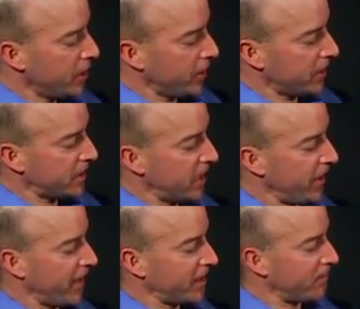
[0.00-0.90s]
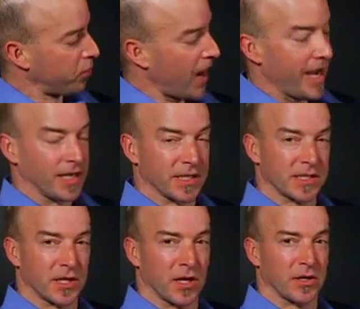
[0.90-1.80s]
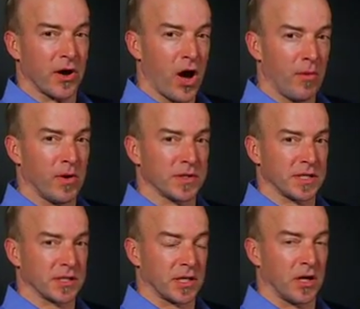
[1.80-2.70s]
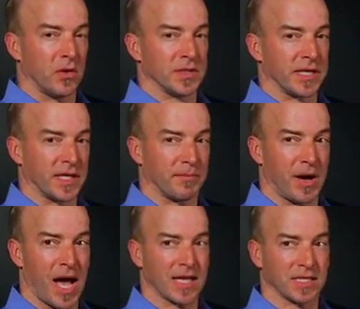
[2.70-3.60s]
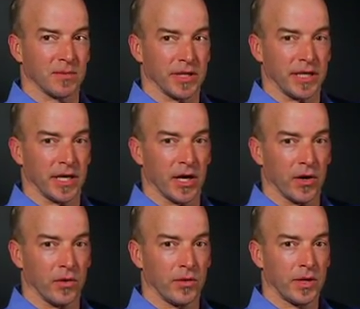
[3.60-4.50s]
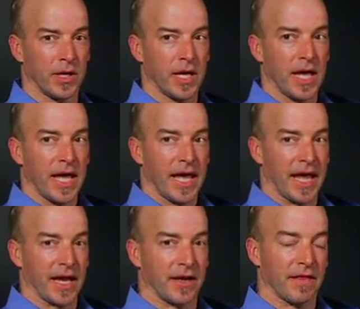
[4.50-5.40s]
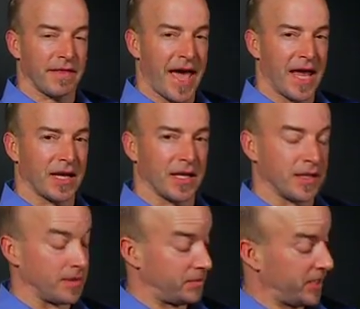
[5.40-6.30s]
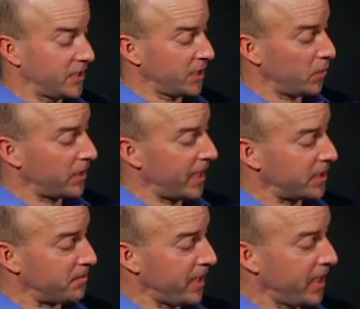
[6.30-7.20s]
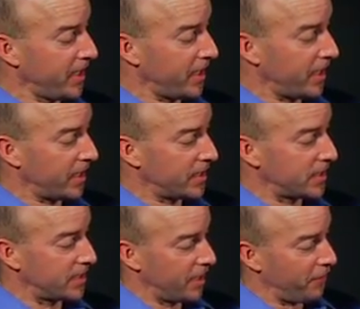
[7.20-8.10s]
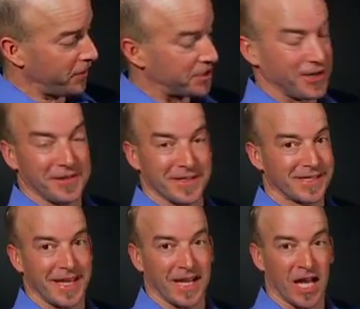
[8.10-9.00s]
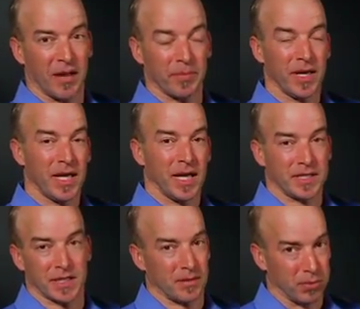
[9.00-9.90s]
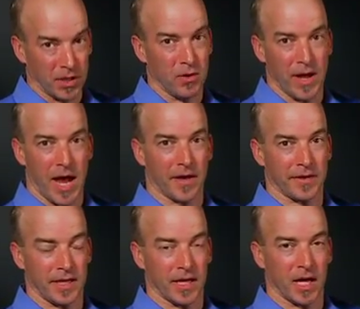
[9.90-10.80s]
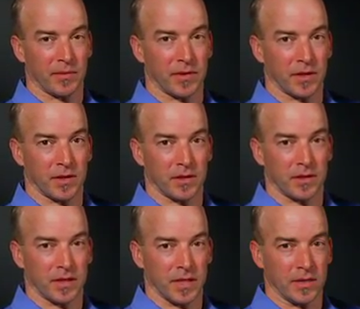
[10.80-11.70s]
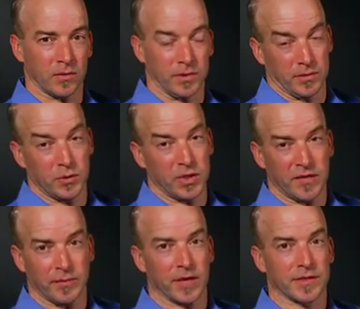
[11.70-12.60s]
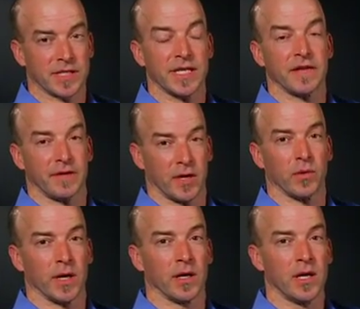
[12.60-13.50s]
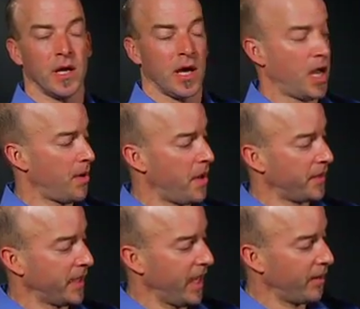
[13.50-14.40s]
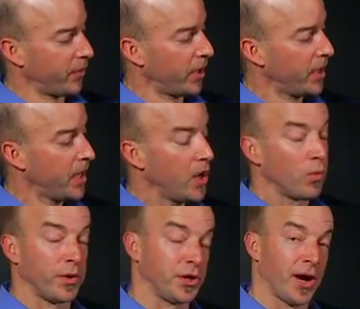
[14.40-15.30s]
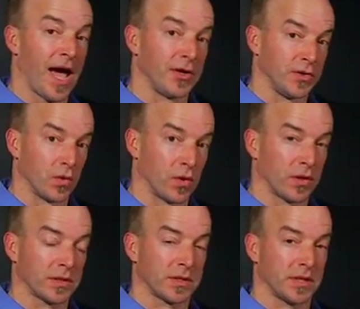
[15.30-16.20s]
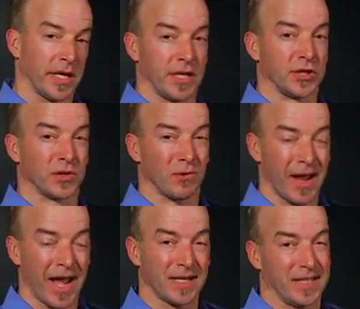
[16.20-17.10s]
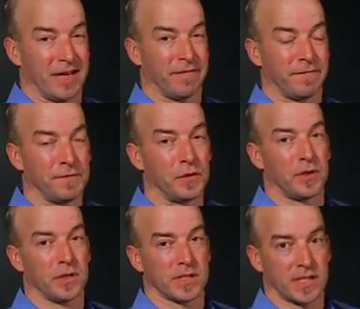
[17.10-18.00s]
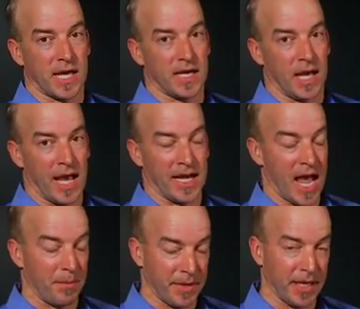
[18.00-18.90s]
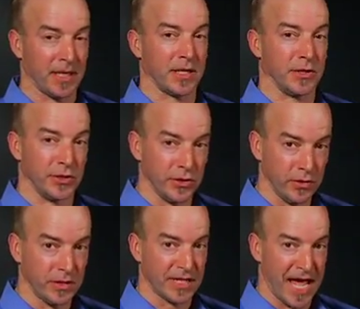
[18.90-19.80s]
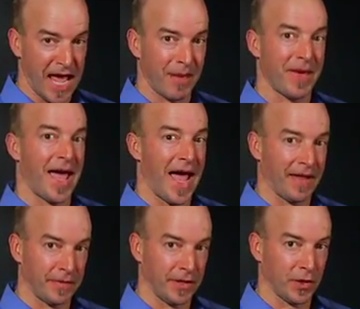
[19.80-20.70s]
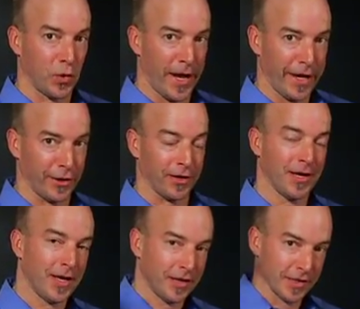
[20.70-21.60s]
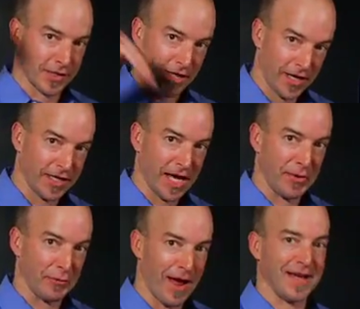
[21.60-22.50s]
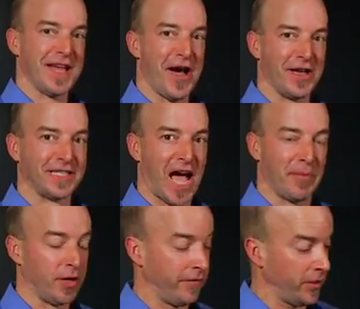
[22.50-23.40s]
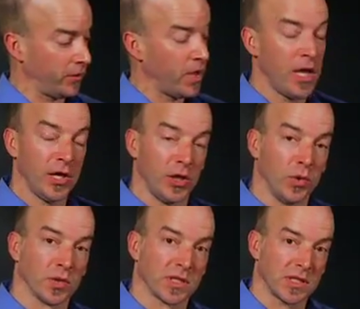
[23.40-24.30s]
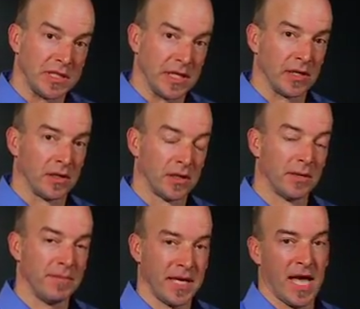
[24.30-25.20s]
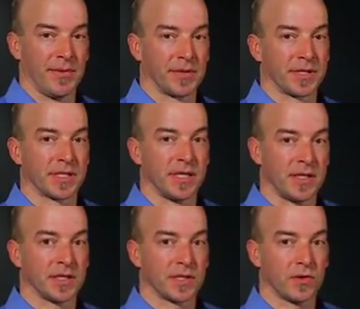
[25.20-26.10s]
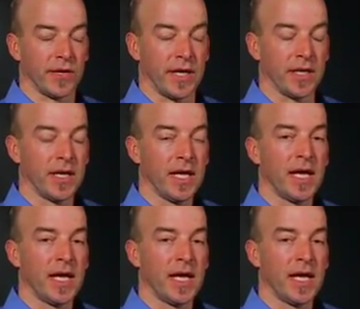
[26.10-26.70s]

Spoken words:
You can see I've got the brightness turned almost as low as it can possibly go. And that, essentially what that's meaning is that if we turn this thing up, it's going to blow out what you wouldn't even be able to see it very well on the camera. When you're outdoors in direct and full sunlight, I mean noontime at the equator, the sun coming right down on top of you, you will still be able to see this screen.